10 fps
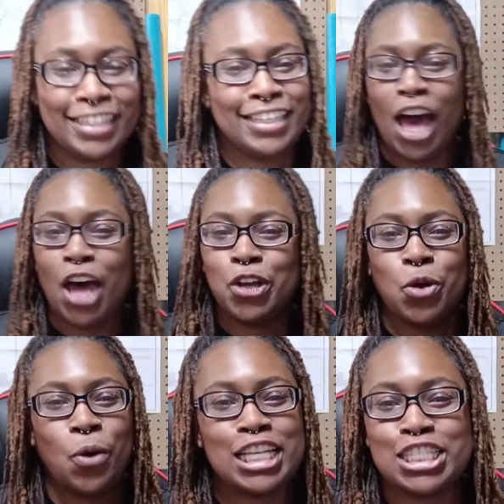Y'all know
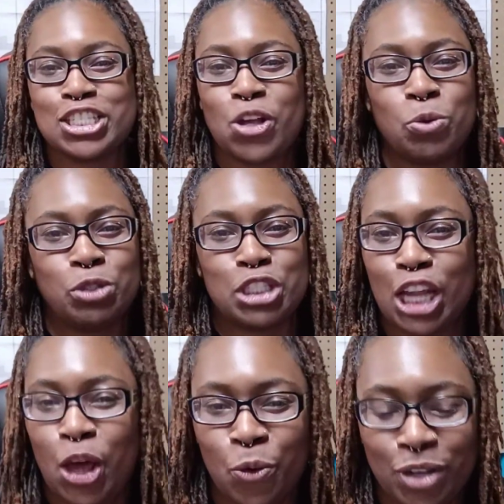I sew
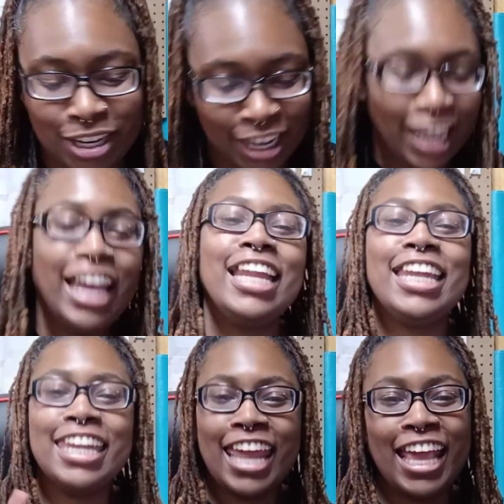slowly.
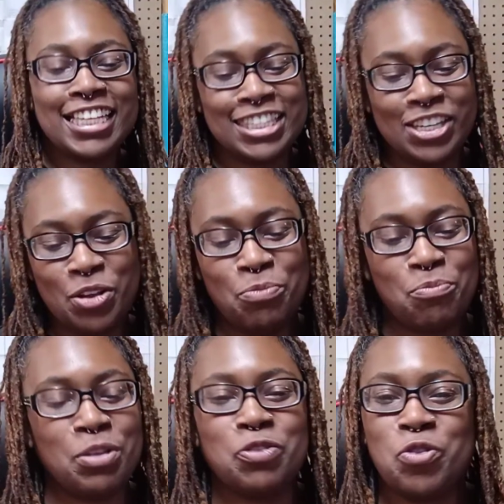Next up,
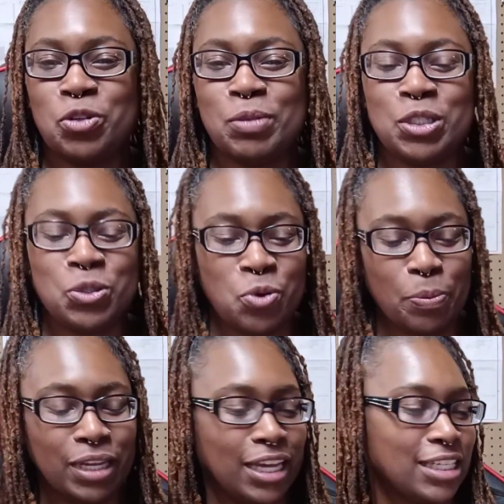as far as my sewing
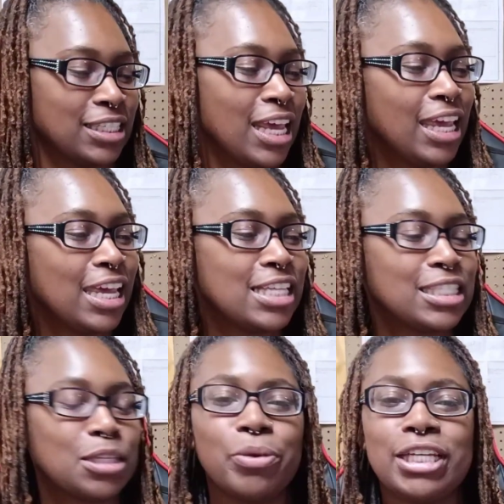plans, it's
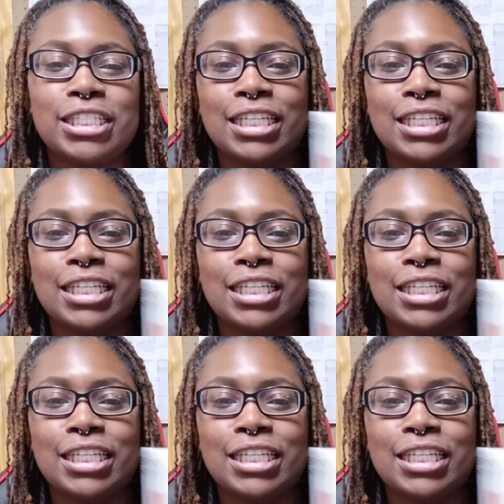Simplicity